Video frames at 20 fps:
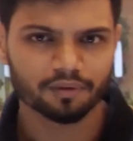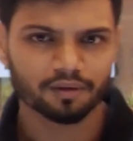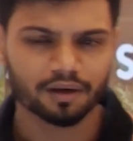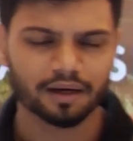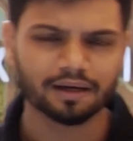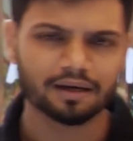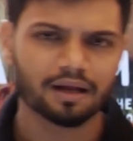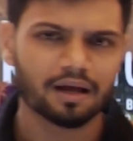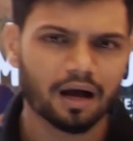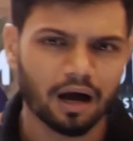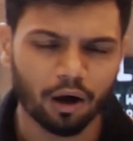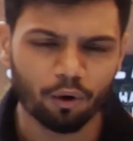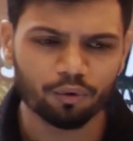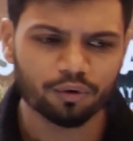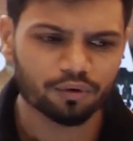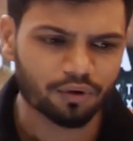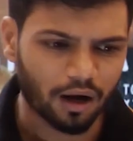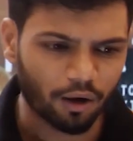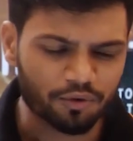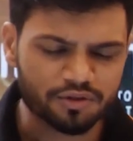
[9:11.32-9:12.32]
Right,
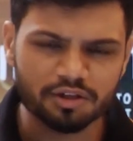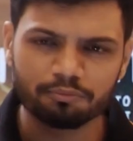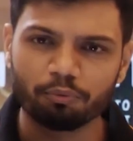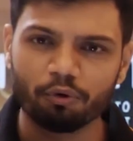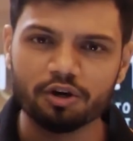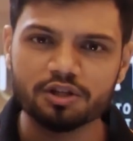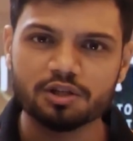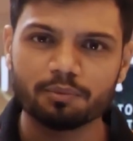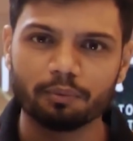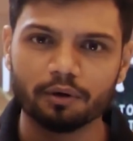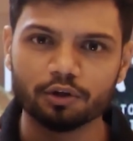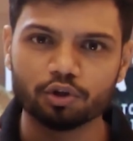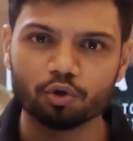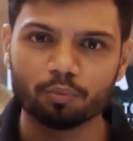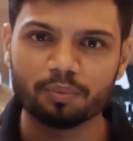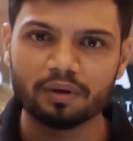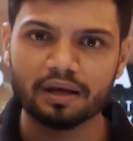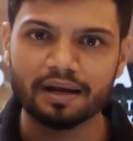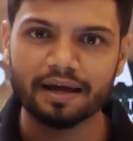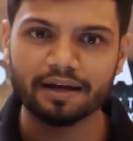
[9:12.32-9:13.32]
how is it possible to
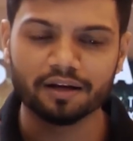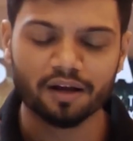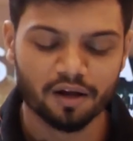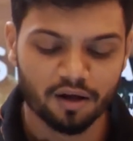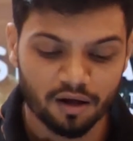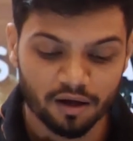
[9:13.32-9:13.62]
be right,